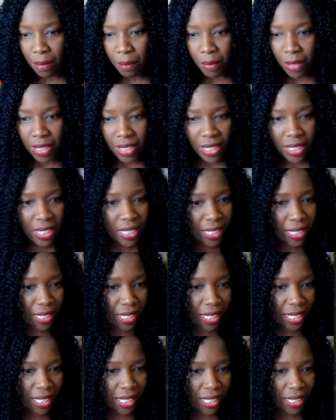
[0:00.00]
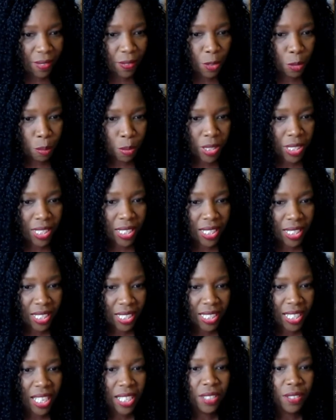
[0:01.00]
Sydney says, footprints in the
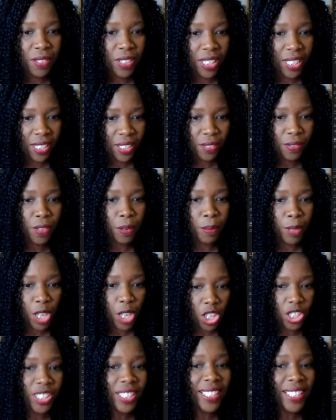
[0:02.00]
sand is from God.